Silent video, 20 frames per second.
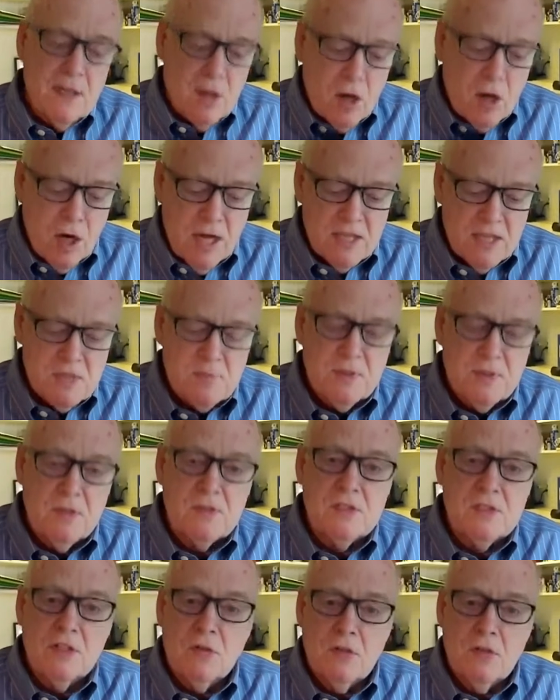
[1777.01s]
our hospitals
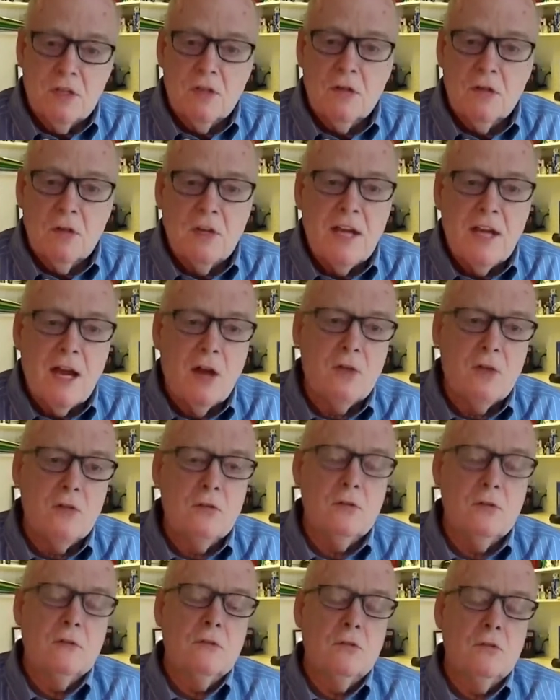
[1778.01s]
in critical care
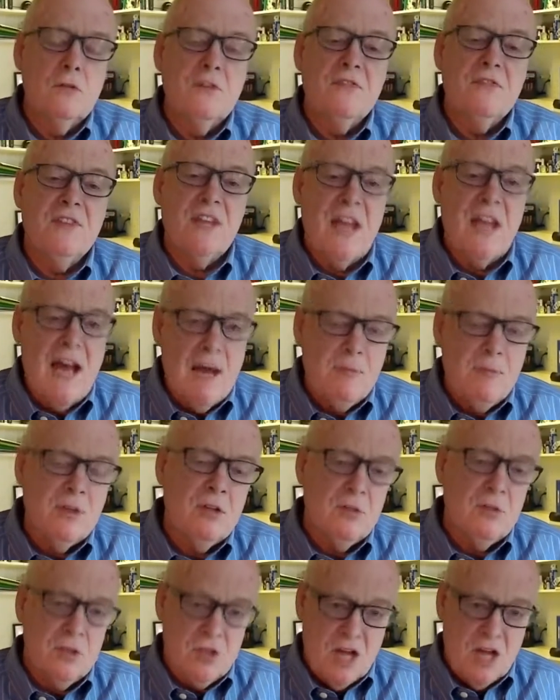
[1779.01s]
do a phenomenal
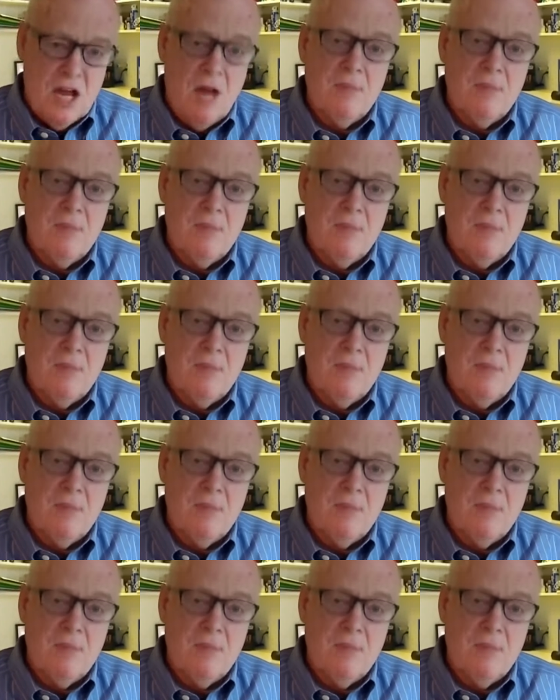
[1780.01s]
job.